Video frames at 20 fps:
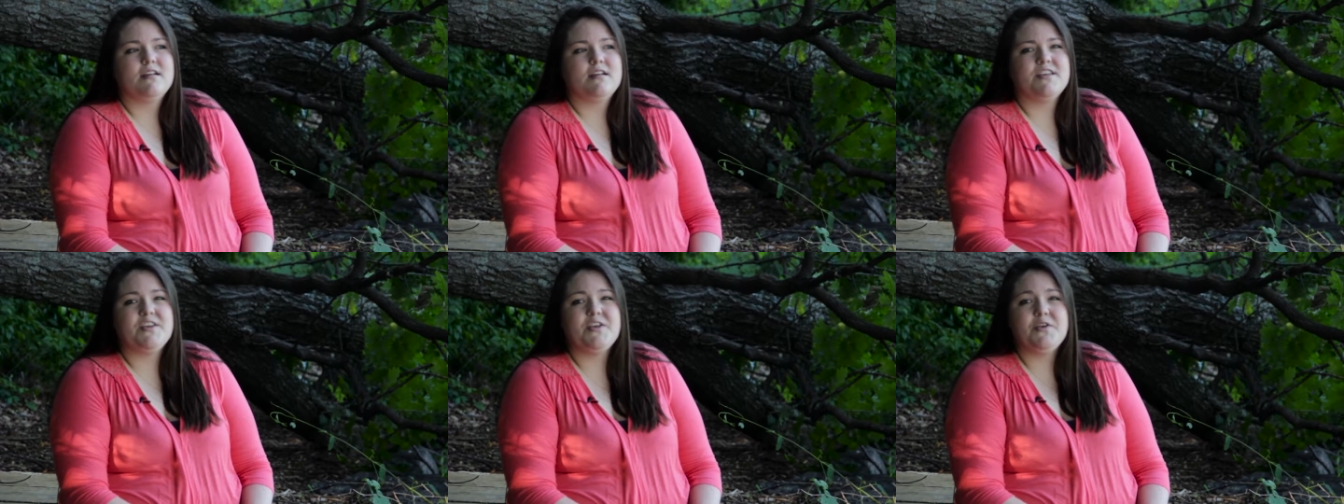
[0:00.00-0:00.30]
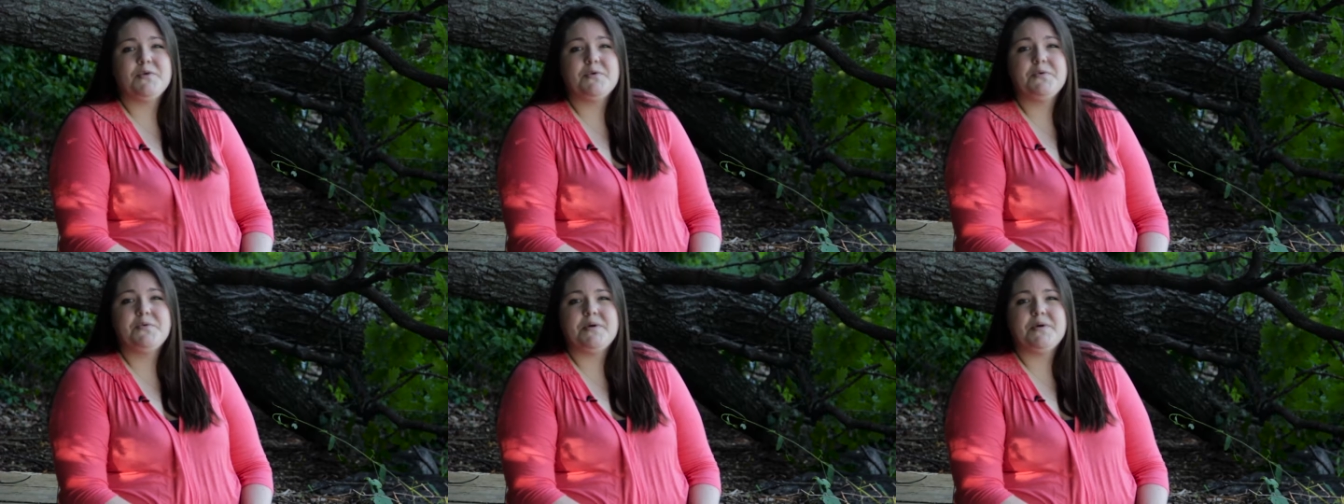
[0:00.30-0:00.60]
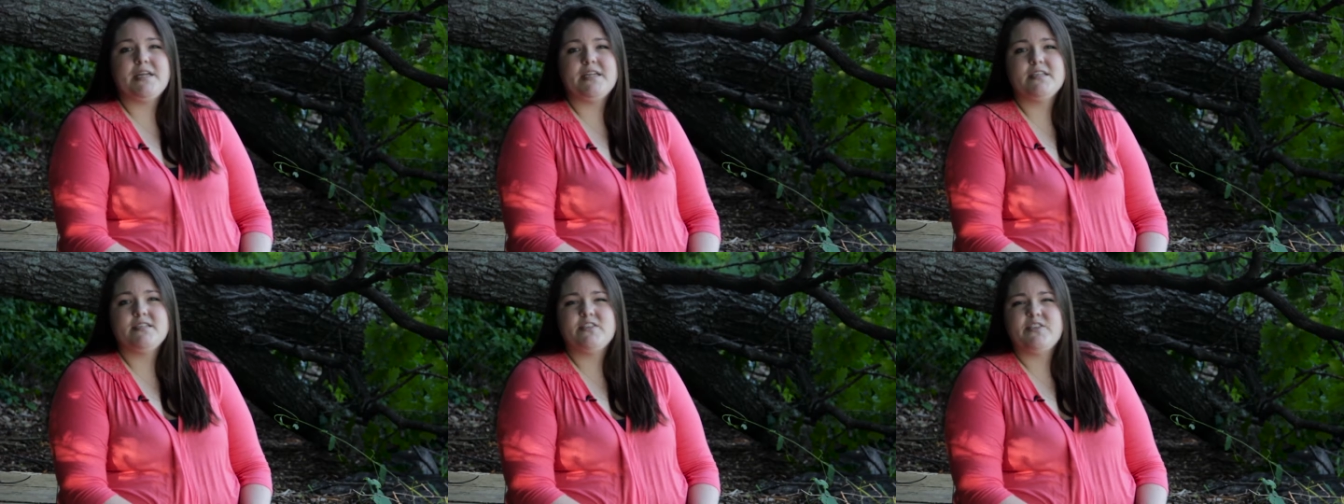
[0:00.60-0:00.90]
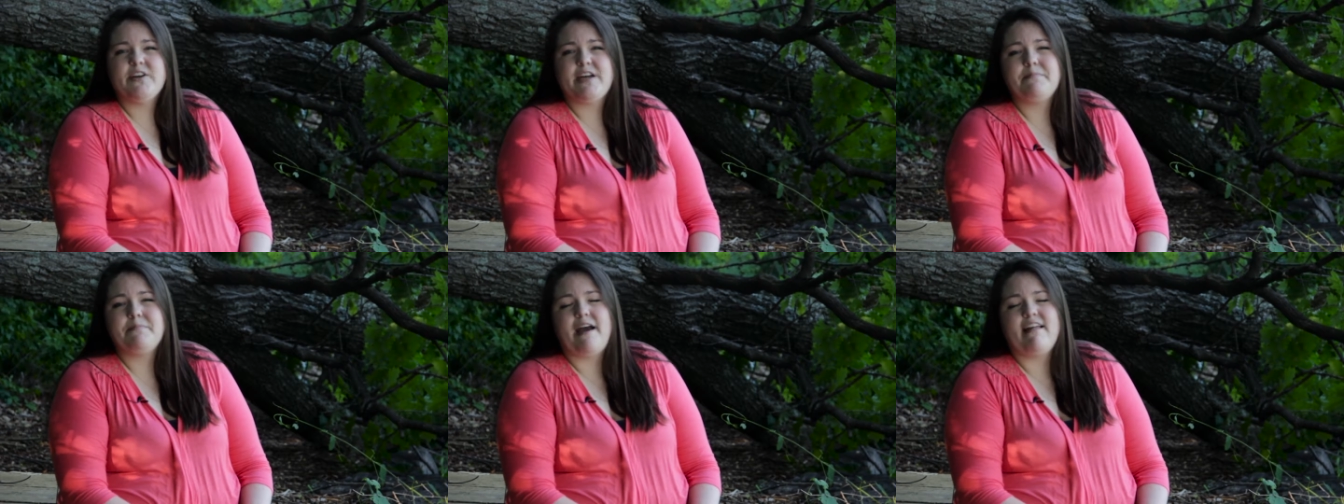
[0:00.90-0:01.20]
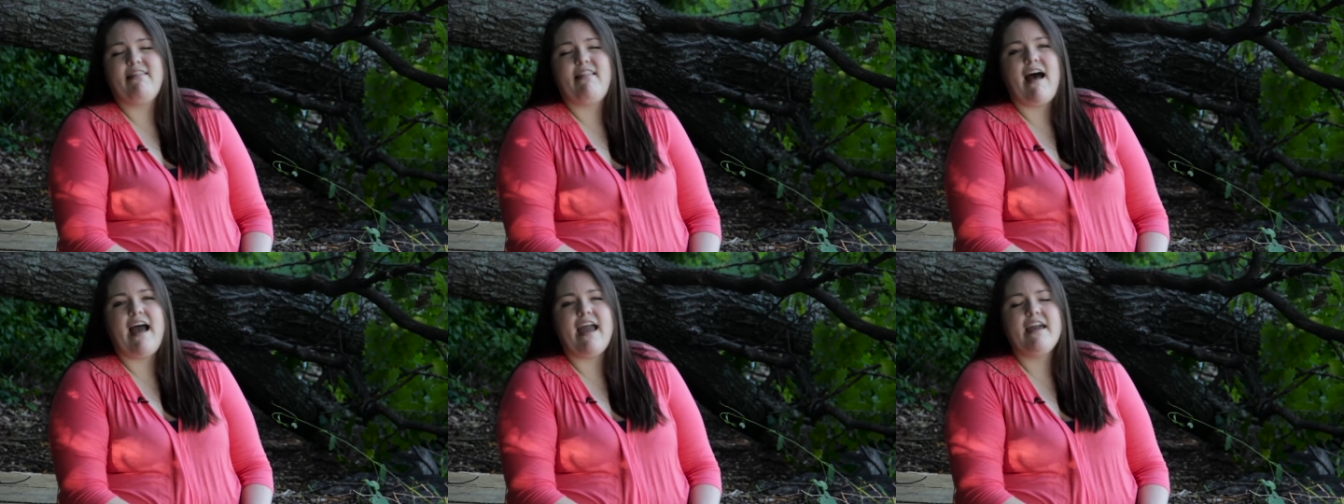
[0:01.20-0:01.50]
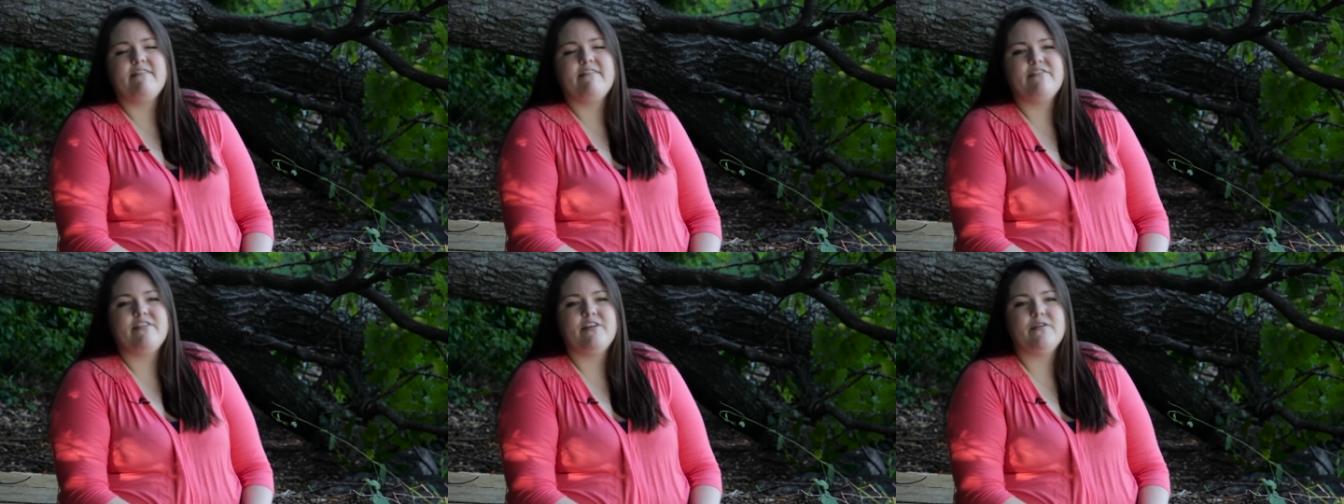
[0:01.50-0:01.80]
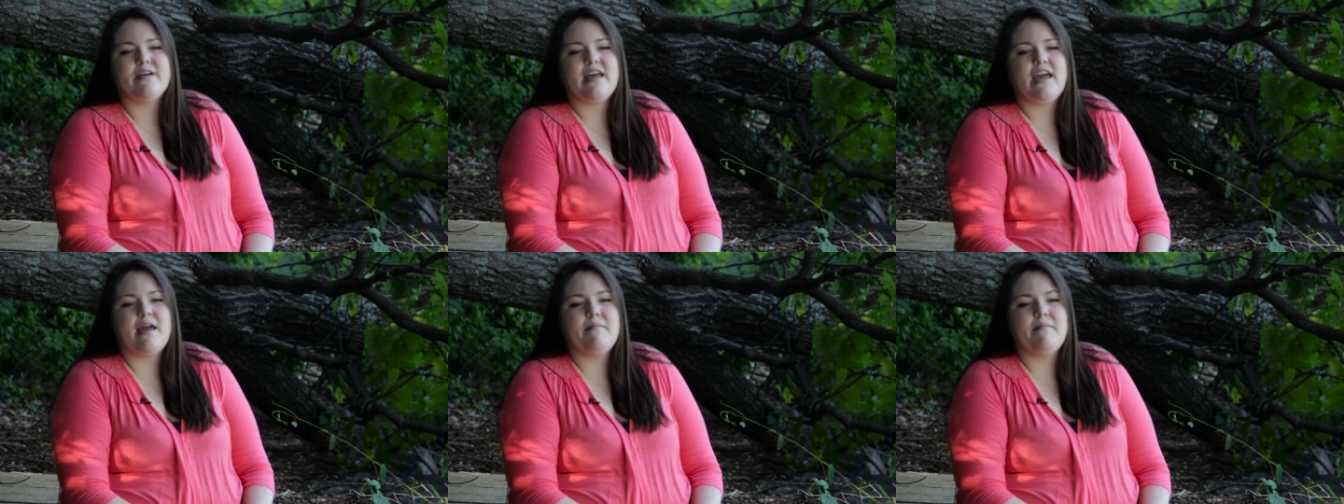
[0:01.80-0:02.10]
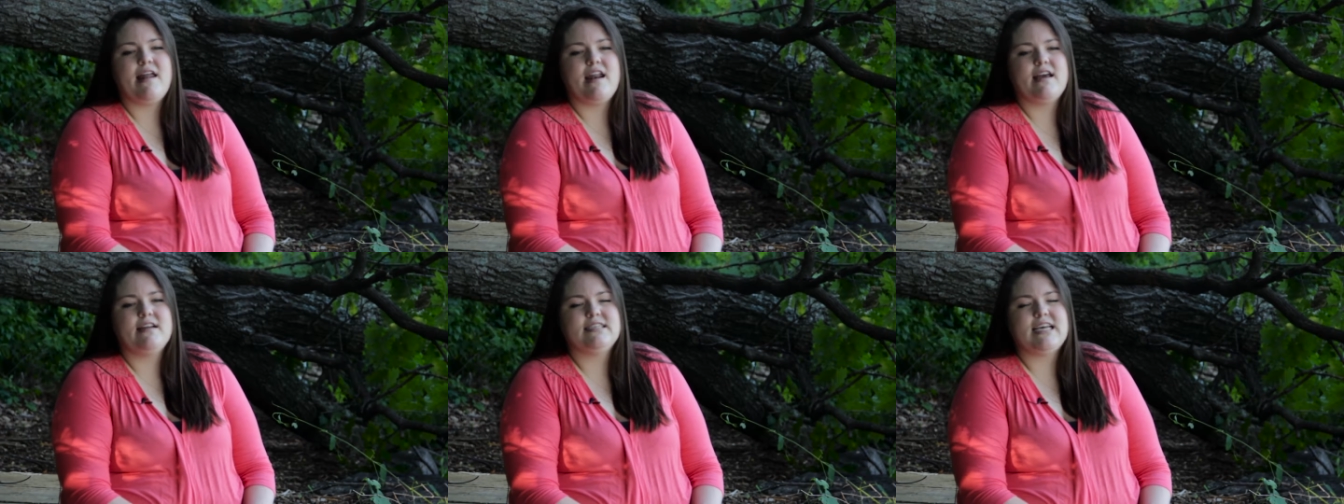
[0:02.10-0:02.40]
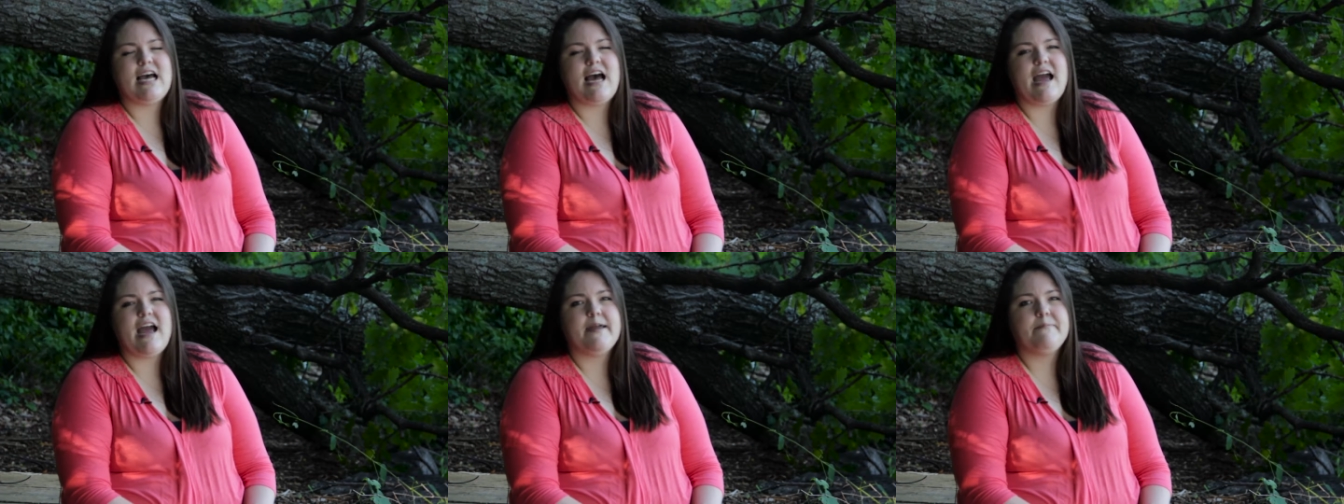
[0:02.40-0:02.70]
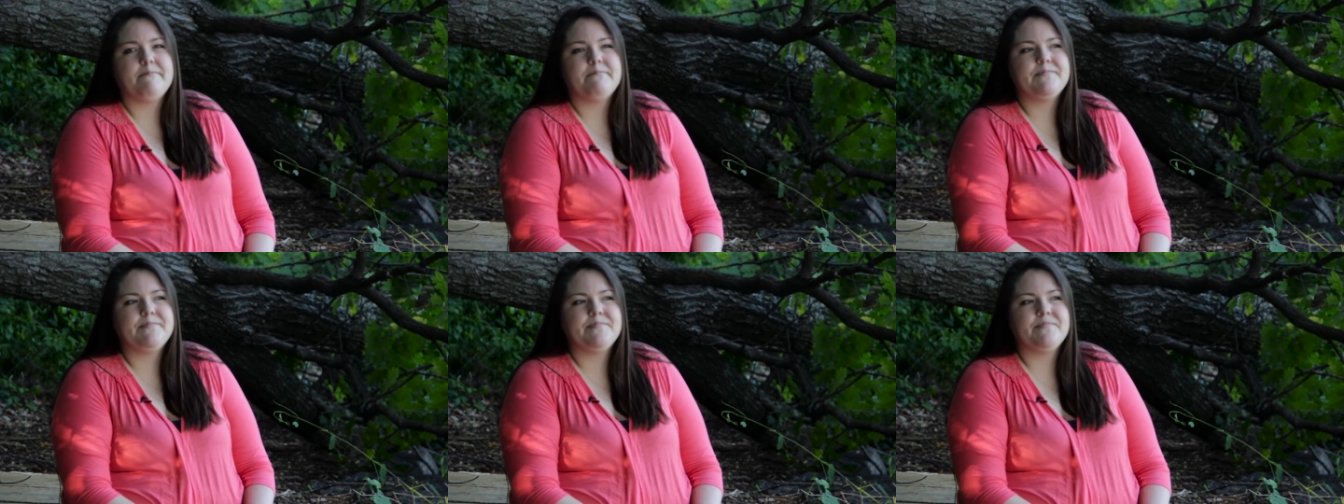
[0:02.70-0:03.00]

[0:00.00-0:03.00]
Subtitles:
you entering my life. You came at a time